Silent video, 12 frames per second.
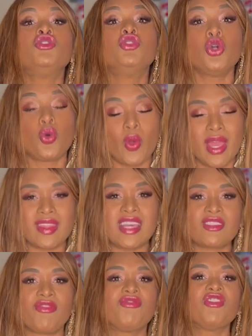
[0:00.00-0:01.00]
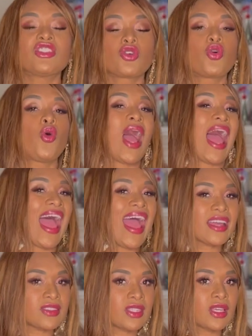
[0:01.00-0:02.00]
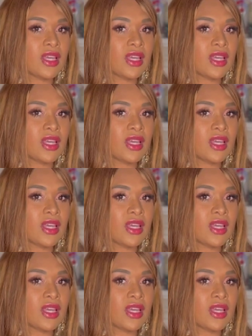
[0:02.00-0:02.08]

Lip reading: doing. That's a physical act